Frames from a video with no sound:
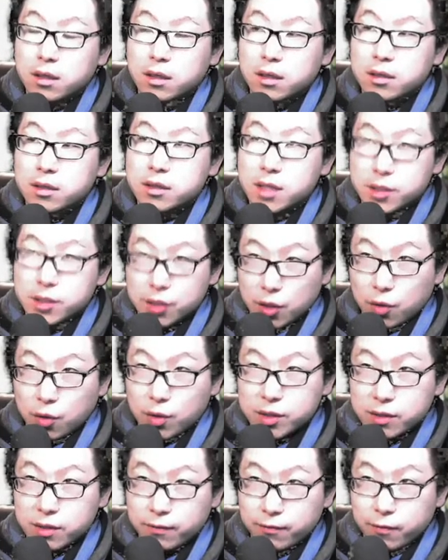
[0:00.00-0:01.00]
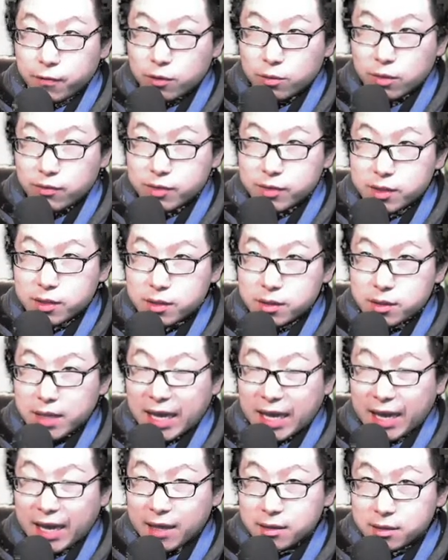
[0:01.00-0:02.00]
Sashiko is a form of
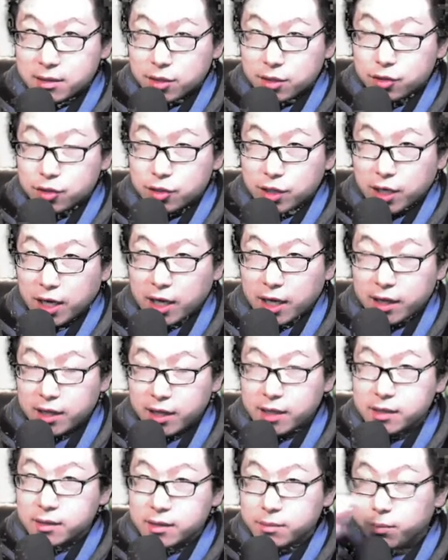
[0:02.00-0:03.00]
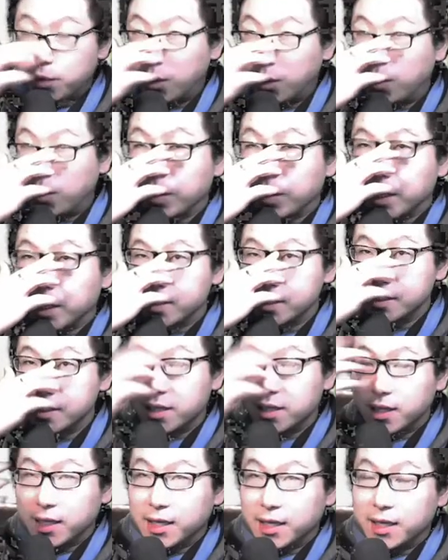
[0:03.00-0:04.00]
hand stitching, and then Boro is
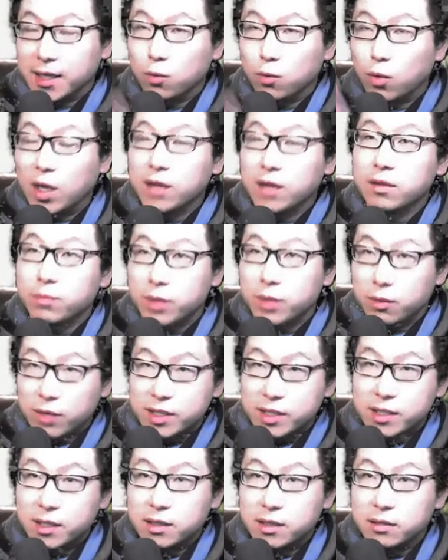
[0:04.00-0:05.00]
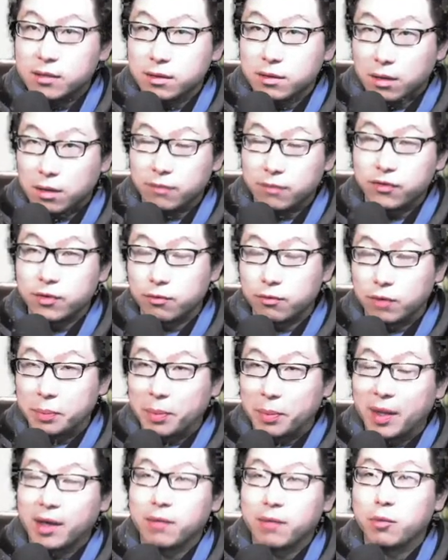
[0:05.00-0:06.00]
the one of the result of
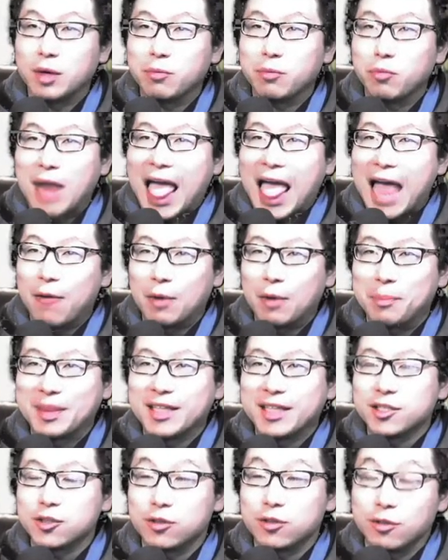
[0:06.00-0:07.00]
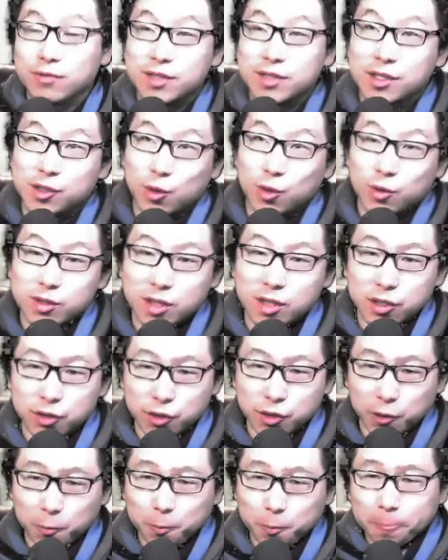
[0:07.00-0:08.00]
repetition of Sashiko
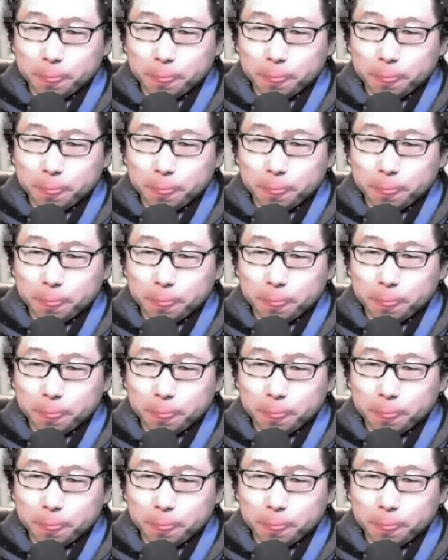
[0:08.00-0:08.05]
stitching.